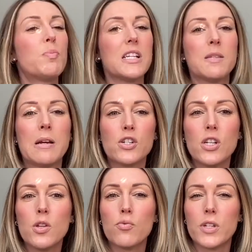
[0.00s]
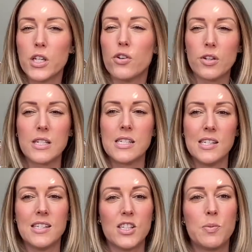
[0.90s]
but especially the really early
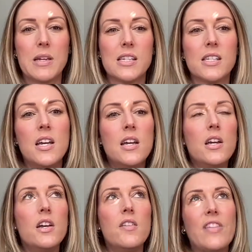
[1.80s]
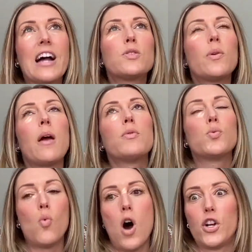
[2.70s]
seasons, because that's when I was
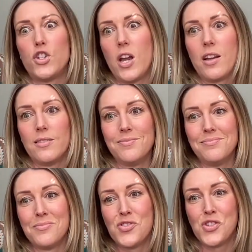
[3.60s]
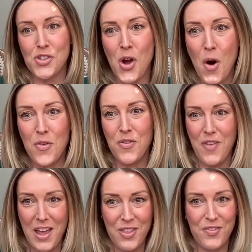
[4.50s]
watching so
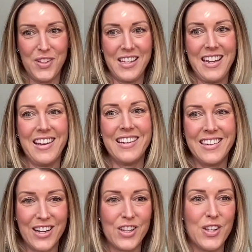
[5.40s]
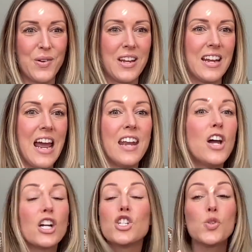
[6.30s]
faithfully Nickelodeon. And
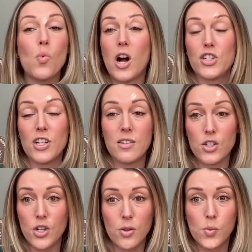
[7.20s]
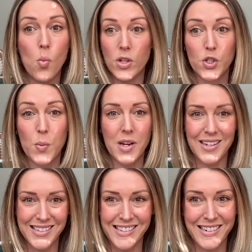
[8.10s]
not just watching these shows once a week
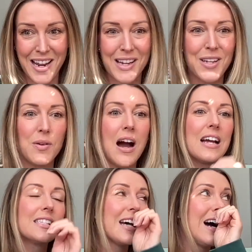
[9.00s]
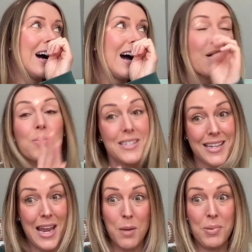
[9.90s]
on Snick, you guys, I would
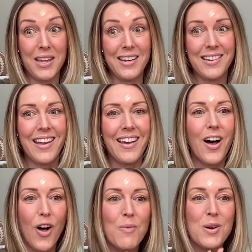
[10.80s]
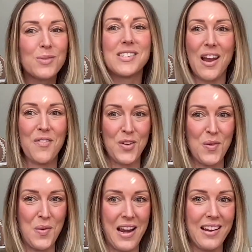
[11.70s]
tape it almost every
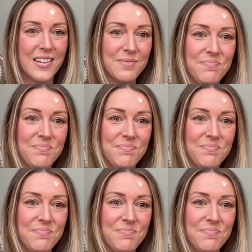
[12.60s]
week.